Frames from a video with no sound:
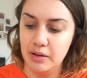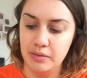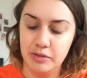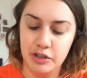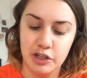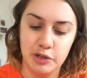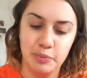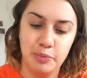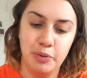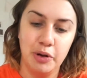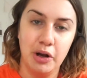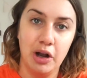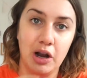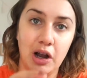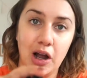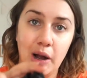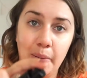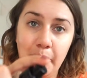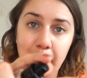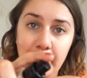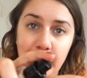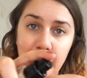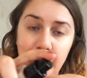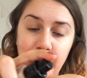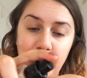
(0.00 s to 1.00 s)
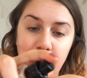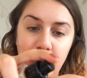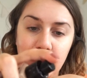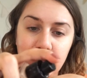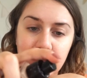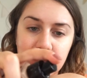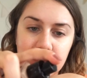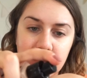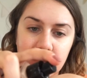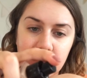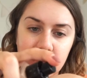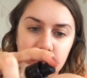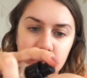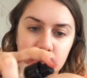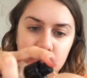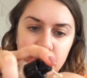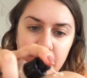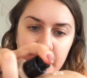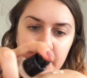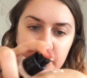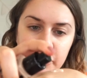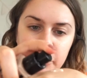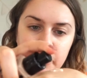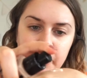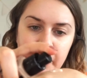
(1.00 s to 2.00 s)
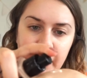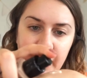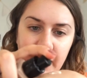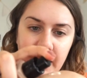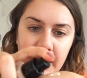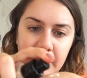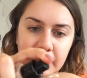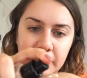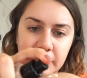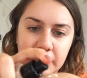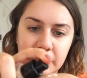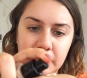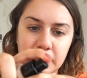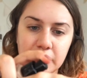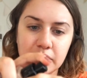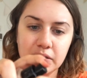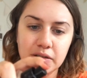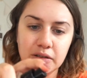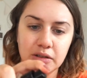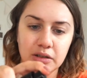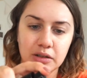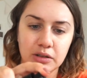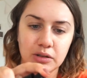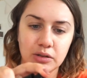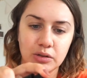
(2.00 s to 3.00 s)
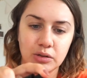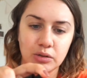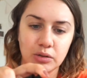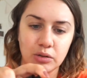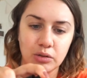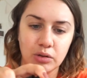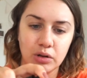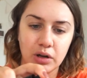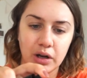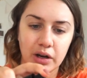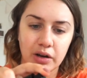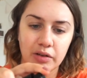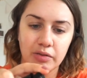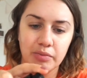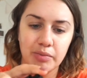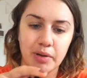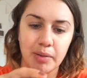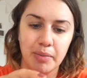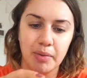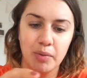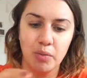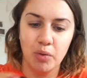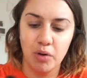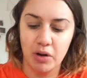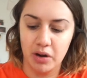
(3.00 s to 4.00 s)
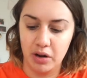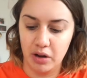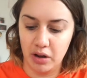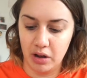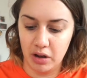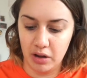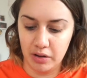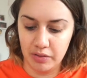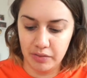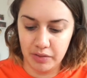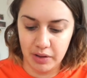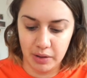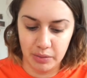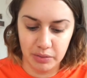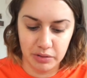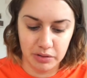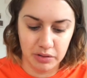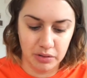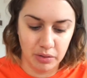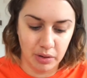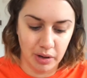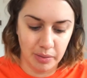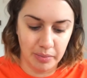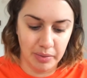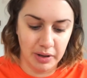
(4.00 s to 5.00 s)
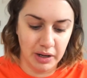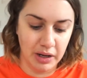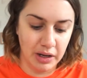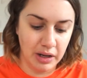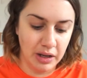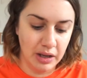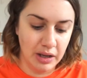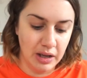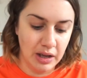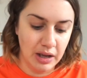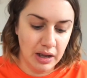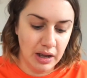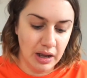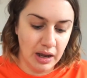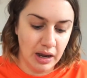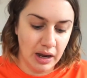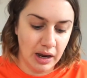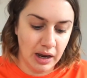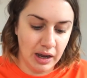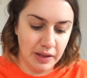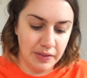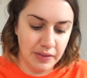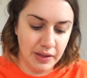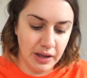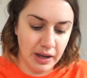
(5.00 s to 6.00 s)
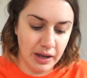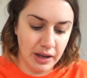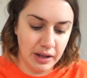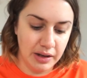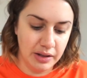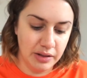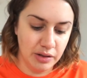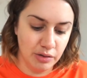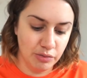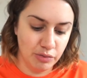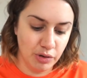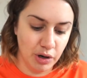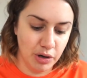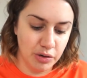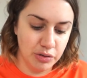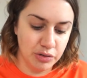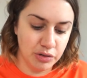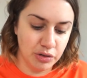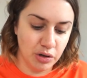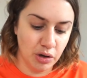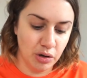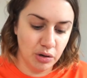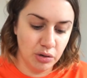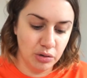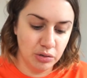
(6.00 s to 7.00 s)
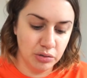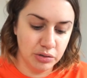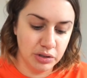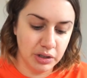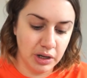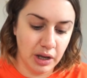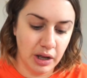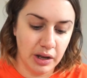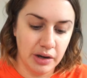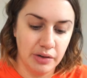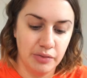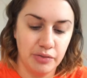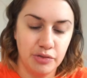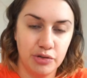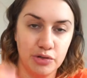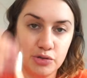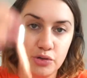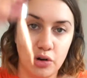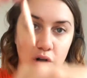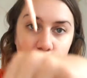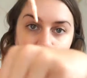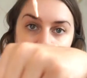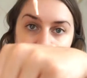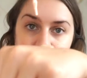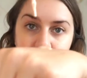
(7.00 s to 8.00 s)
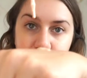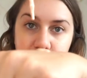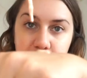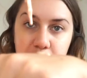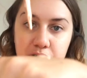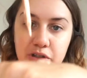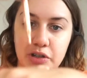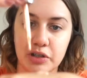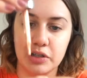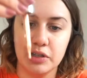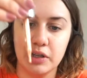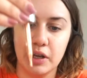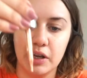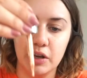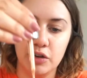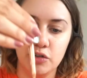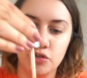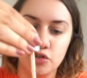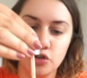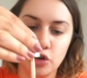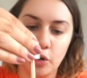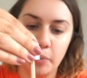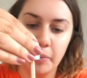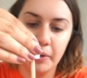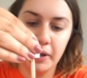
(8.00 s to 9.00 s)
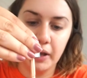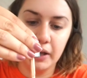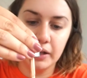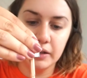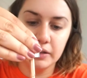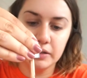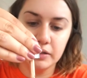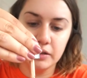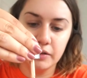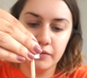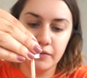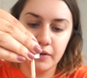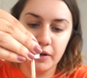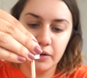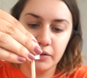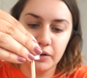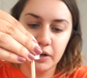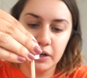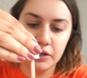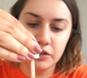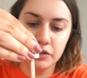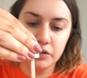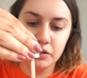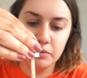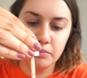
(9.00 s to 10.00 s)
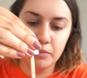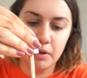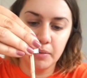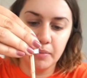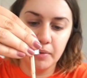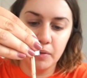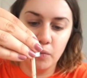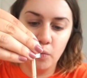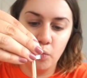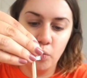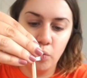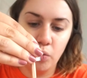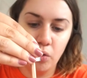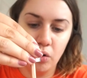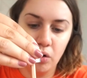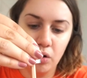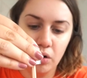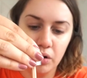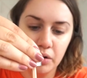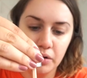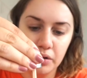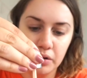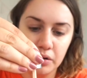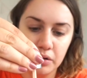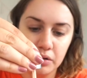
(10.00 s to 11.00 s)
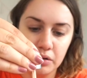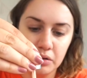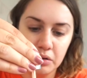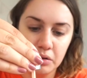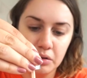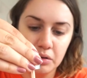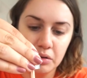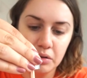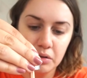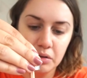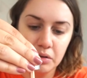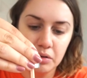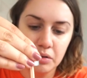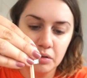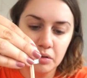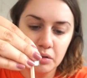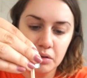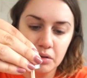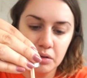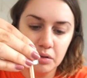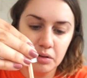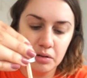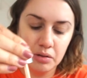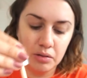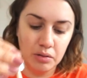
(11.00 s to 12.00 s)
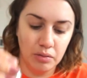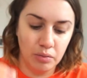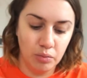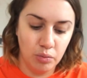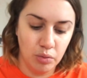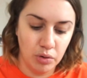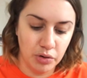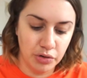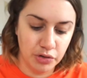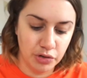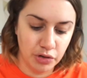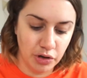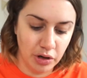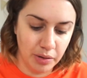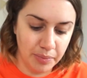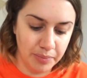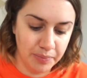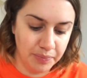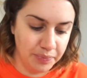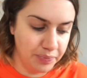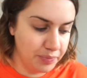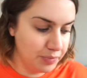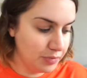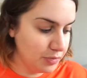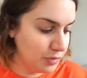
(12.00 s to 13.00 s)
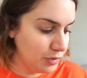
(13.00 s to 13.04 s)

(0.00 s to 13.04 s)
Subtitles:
Just put a couple of pumps like straight onto my hand, or kind of maybe 1.5, that was quite big. And then the rose gold kind of drops, just like you drop it into the foundation, maybe one drop.